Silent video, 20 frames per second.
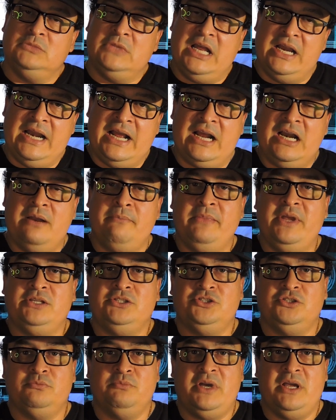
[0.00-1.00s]
I'm not gonna
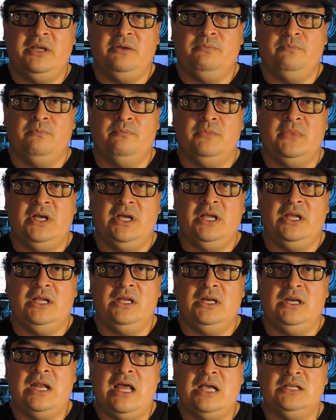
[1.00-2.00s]
mention my
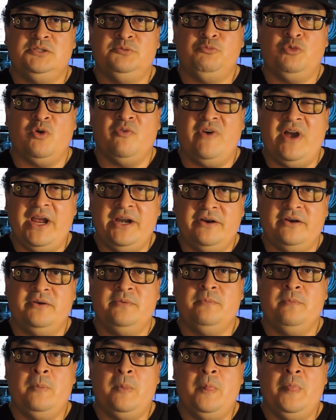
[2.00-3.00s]
last provider,